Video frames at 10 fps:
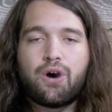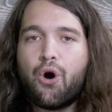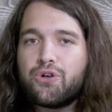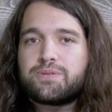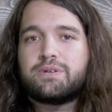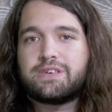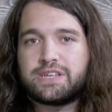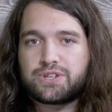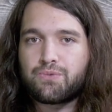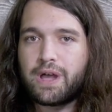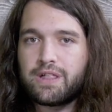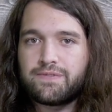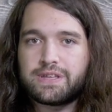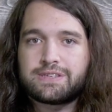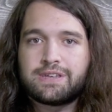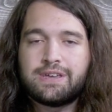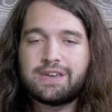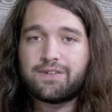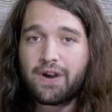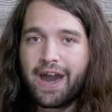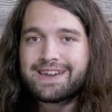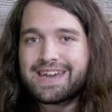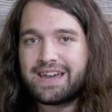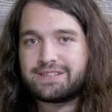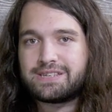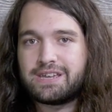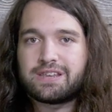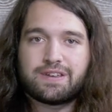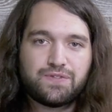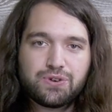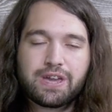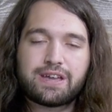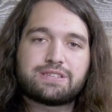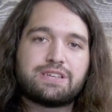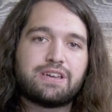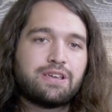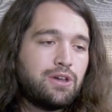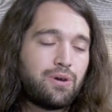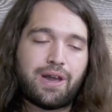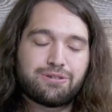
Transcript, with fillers: ultimately it's irrelevant if I can't see it, if you can't see it.